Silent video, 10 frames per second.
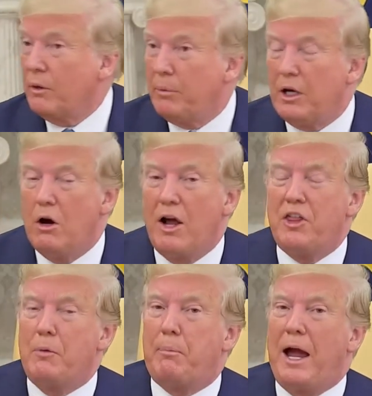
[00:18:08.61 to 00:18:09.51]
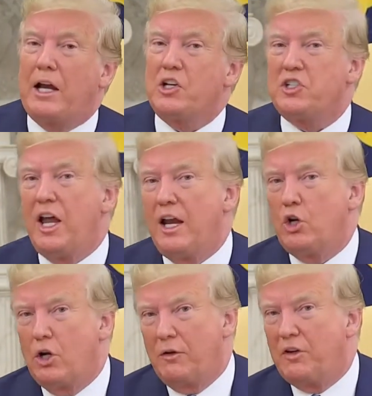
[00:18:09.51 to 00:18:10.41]
But no, I think Pakistan
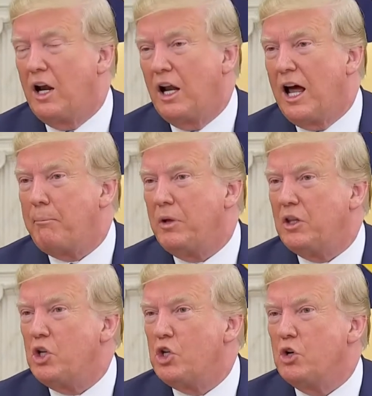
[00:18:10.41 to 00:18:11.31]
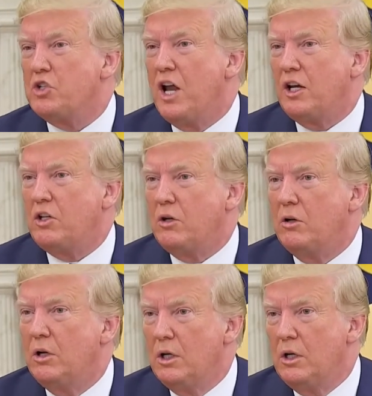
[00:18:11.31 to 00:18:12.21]
could have done a lot, but they chose not to.
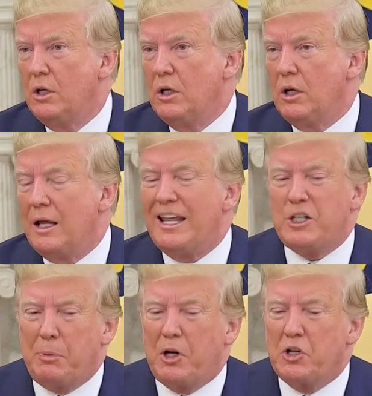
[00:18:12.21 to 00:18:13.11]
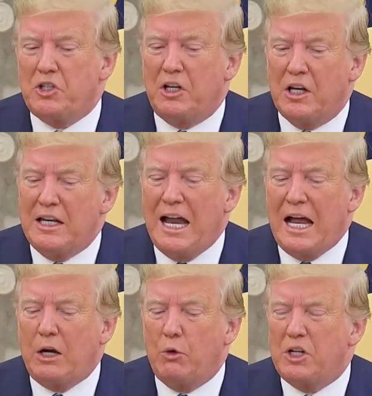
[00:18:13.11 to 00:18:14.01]
And that's because they did
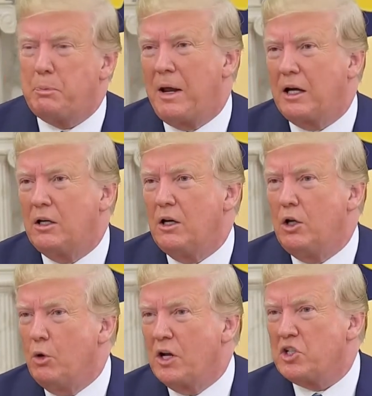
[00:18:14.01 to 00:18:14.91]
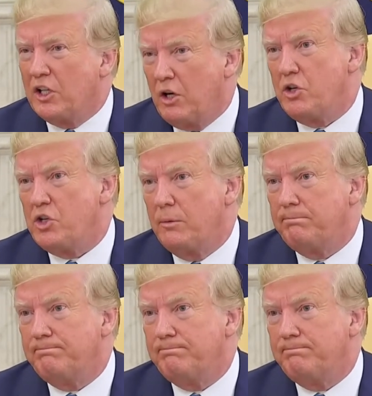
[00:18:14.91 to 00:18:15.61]
not respect U S leadership.